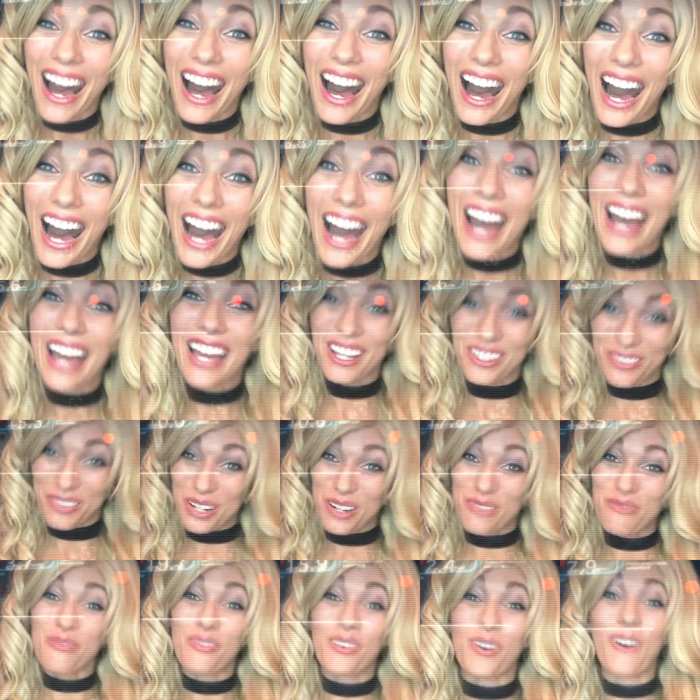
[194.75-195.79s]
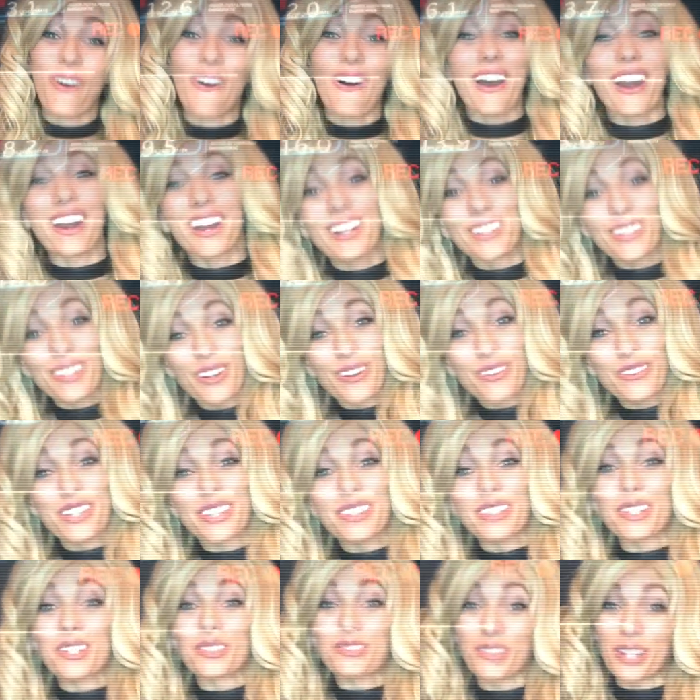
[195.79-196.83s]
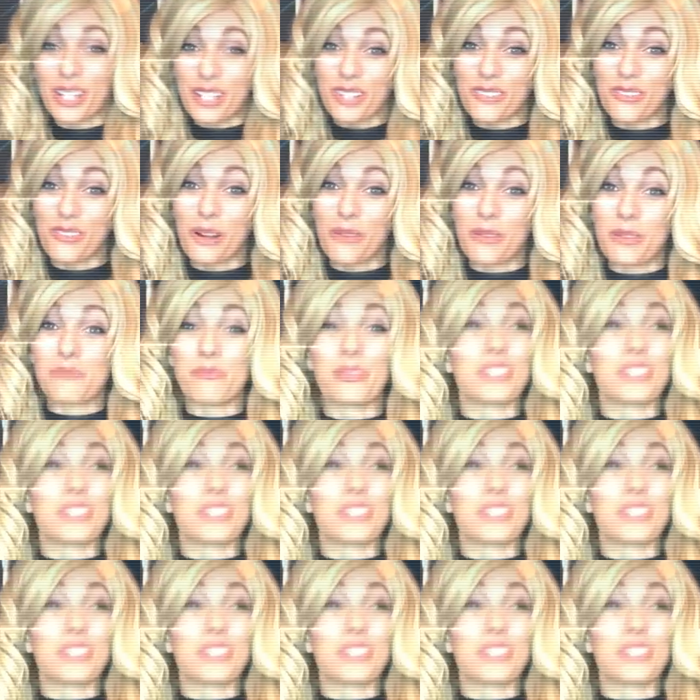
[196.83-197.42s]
I wear more clothing than Wonder Woman,